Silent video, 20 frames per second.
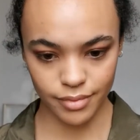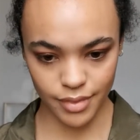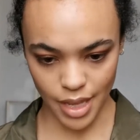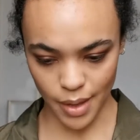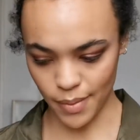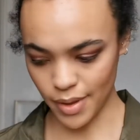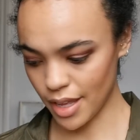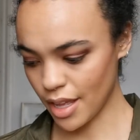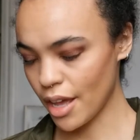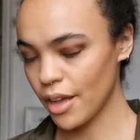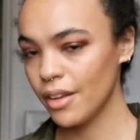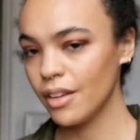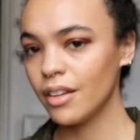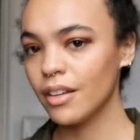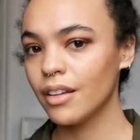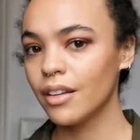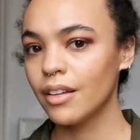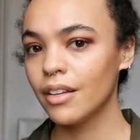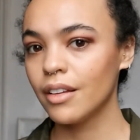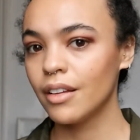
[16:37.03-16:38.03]
There we go.
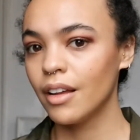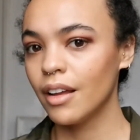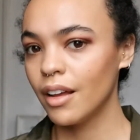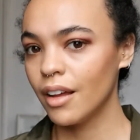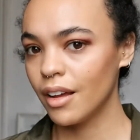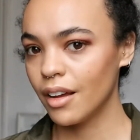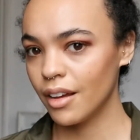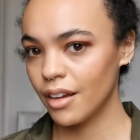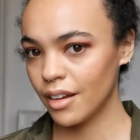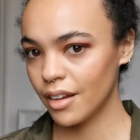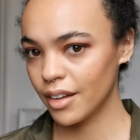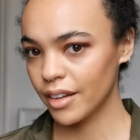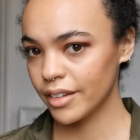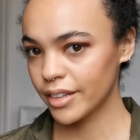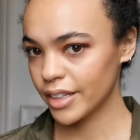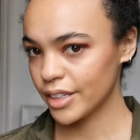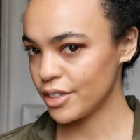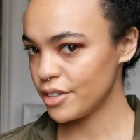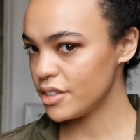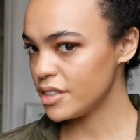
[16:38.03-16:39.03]

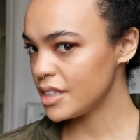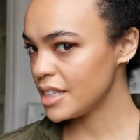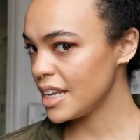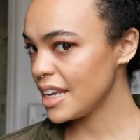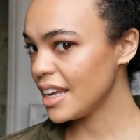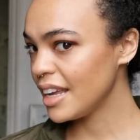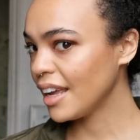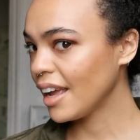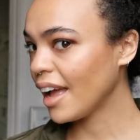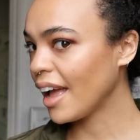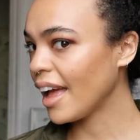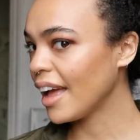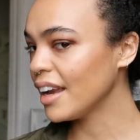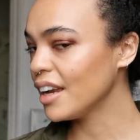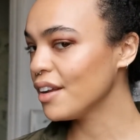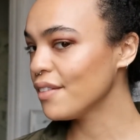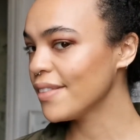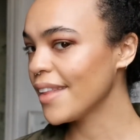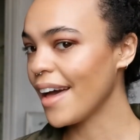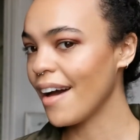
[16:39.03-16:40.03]
Can you see
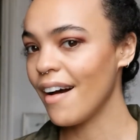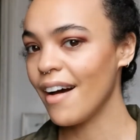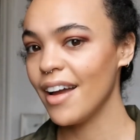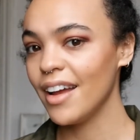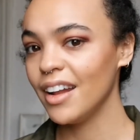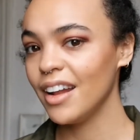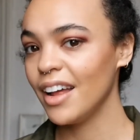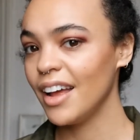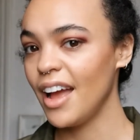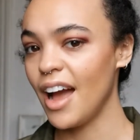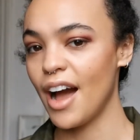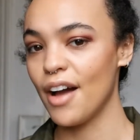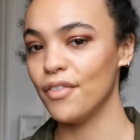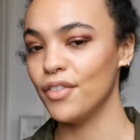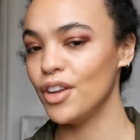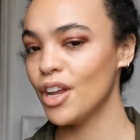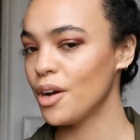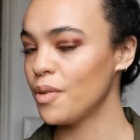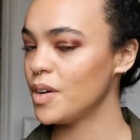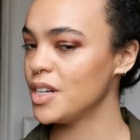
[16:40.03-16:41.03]
any of that highlight? I have
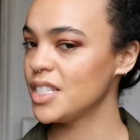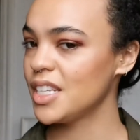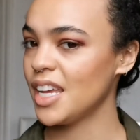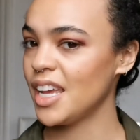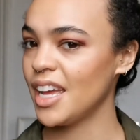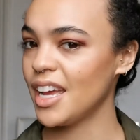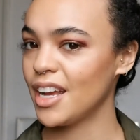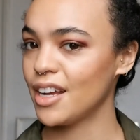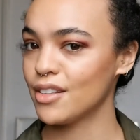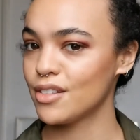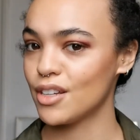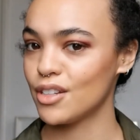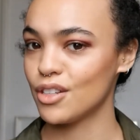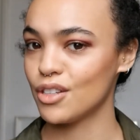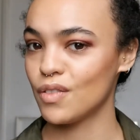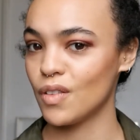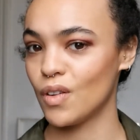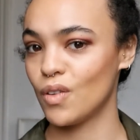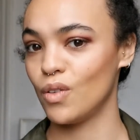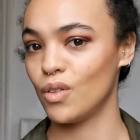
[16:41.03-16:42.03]
no idea because I
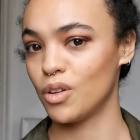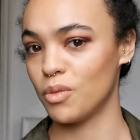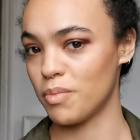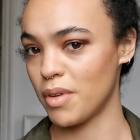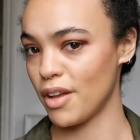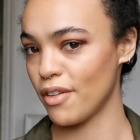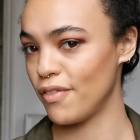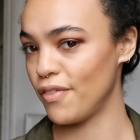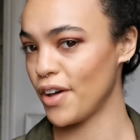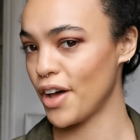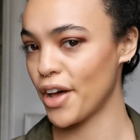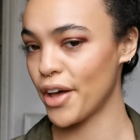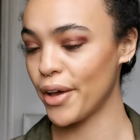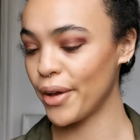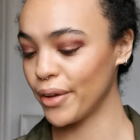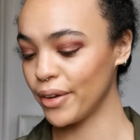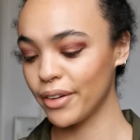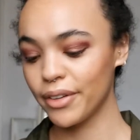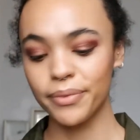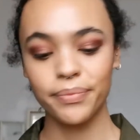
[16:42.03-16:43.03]
just record on my
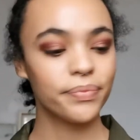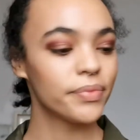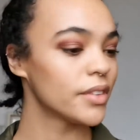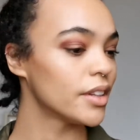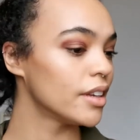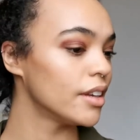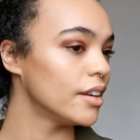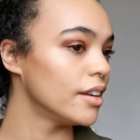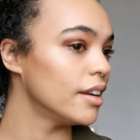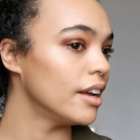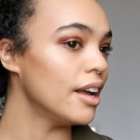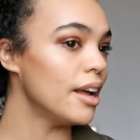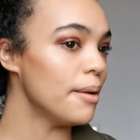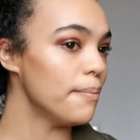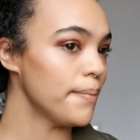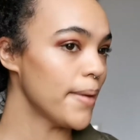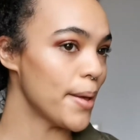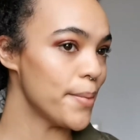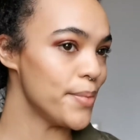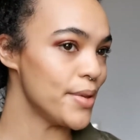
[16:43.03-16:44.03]
phone.
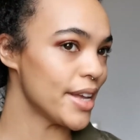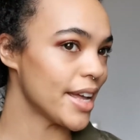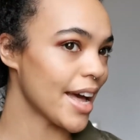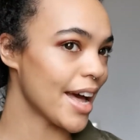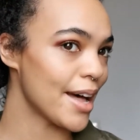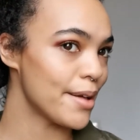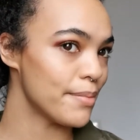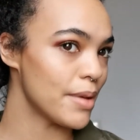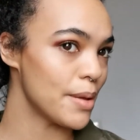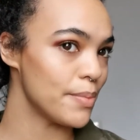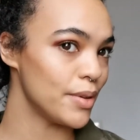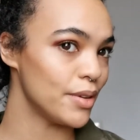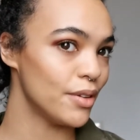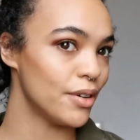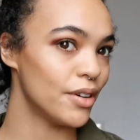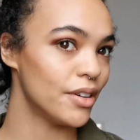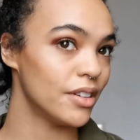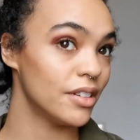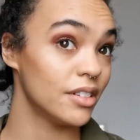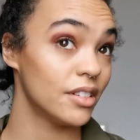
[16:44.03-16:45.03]
Maybe you can, maybe
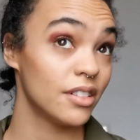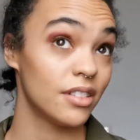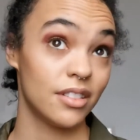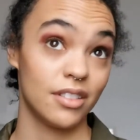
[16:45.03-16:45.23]
not.